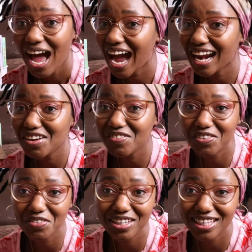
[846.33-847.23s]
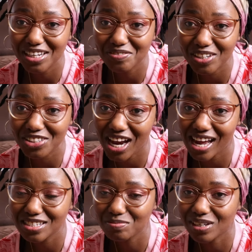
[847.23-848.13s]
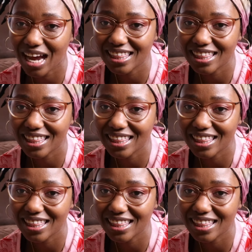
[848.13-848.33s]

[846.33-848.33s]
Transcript: I love everything about Johannesburg.